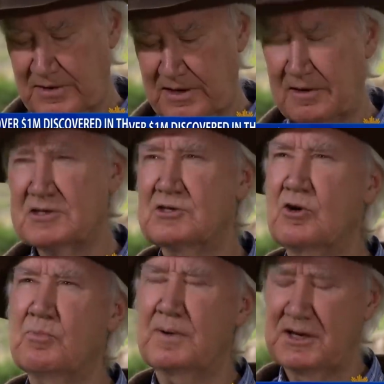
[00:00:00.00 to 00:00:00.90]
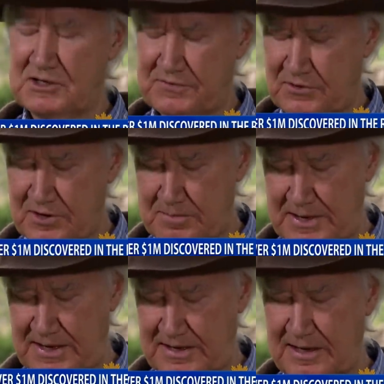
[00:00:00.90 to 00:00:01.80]
there, it's no place for the
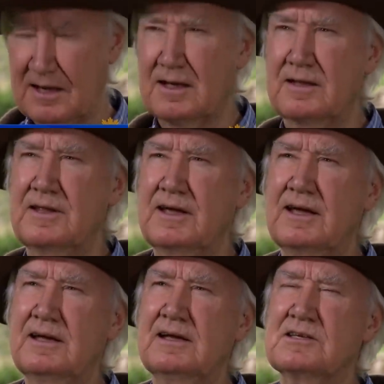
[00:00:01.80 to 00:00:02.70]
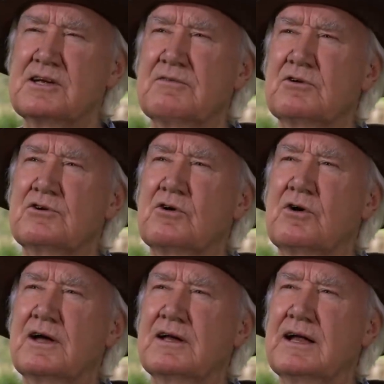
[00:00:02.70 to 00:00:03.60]
meek. The end is ever
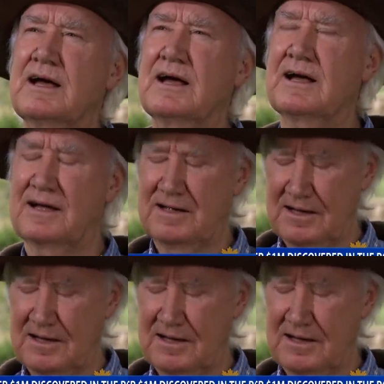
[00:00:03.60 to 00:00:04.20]
drawing nigh.